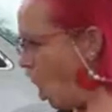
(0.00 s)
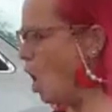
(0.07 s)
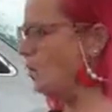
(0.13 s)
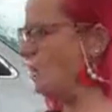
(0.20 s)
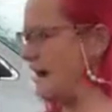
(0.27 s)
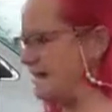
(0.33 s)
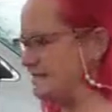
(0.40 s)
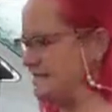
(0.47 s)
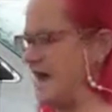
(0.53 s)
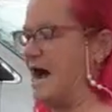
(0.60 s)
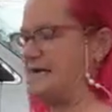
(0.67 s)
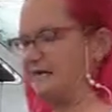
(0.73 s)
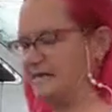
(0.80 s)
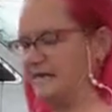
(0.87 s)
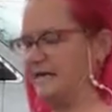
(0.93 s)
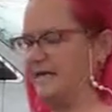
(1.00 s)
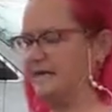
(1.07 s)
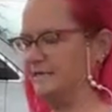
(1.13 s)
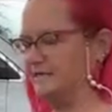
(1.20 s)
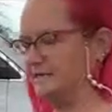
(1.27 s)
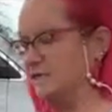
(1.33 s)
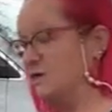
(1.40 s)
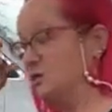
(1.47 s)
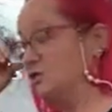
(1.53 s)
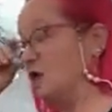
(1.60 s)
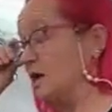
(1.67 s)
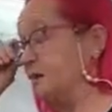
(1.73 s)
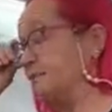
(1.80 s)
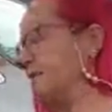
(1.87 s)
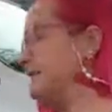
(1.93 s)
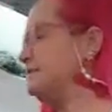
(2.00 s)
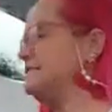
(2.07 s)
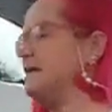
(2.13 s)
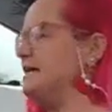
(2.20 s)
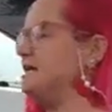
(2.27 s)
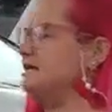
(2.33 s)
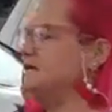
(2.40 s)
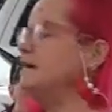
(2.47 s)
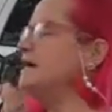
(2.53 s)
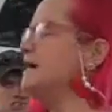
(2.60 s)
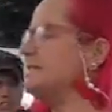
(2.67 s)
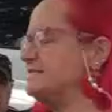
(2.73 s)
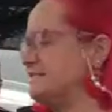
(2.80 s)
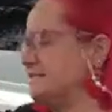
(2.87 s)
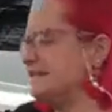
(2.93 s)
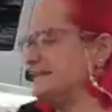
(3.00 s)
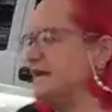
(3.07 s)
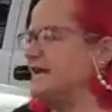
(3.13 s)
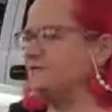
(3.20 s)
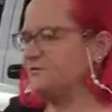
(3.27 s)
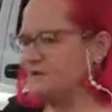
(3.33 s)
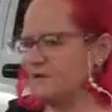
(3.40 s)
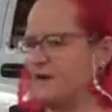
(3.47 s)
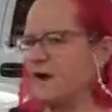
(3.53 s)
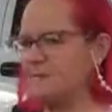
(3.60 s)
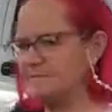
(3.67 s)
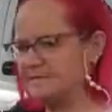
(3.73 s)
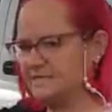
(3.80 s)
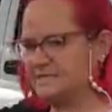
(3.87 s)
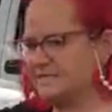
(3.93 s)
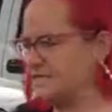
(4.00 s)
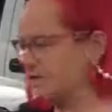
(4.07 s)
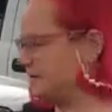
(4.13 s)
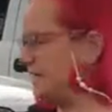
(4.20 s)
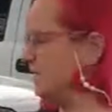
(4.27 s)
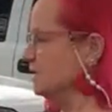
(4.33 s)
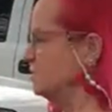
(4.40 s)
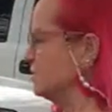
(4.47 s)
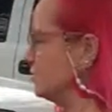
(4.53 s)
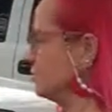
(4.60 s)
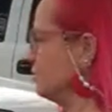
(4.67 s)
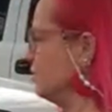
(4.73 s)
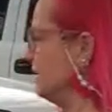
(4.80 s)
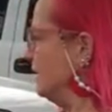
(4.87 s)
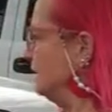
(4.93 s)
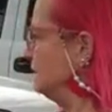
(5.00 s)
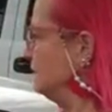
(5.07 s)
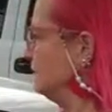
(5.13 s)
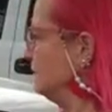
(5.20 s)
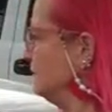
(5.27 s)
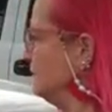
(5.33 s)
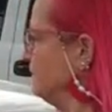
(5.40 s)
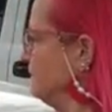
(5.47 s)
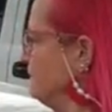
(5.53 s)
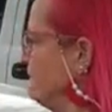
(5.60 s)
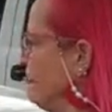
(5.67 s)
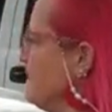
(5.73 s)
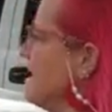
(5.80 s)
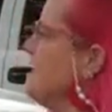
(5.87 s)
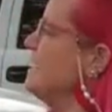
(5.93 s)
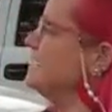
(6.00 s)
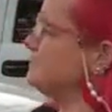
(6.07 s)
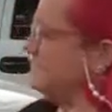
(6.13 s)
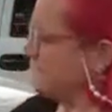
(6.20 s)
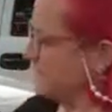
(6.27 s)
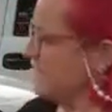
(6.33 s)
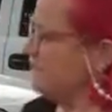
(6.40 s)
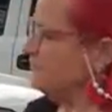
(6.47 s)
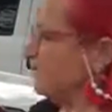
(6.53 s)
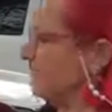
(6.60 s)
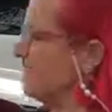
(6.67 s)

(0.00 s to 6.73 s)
always out to get us. John 10, 10, it's the thief that comes to steal, kill, and destroy. It's the thief